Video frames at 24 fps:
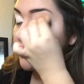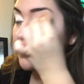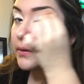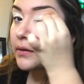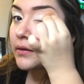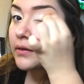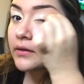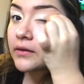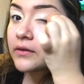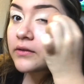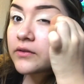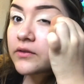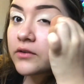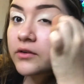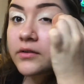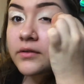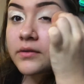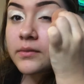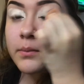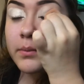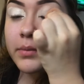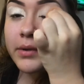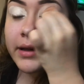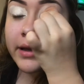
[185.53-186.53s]
Let's just
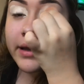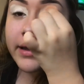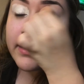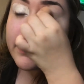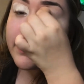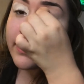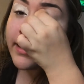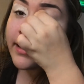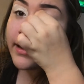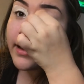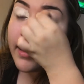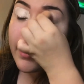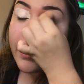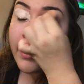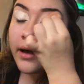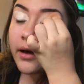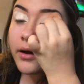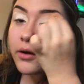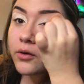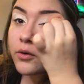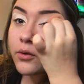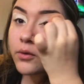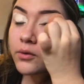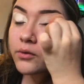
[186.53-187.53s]
blend that
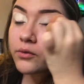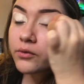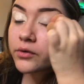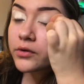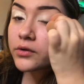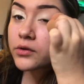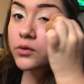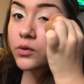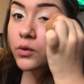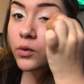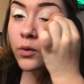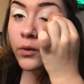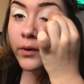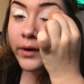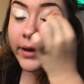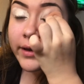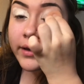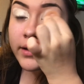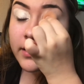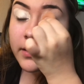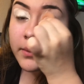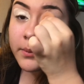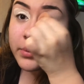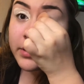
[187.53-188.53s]
out real quick,
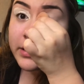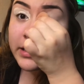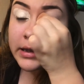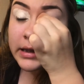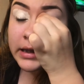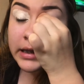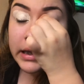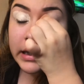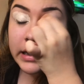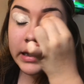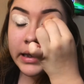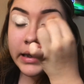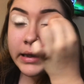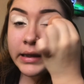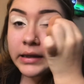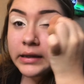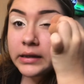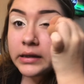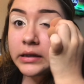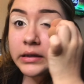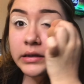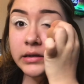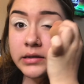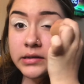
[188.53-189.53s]

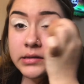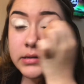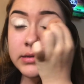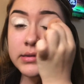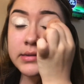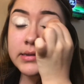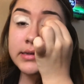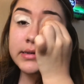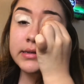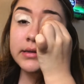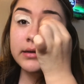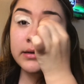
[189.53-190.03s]
please.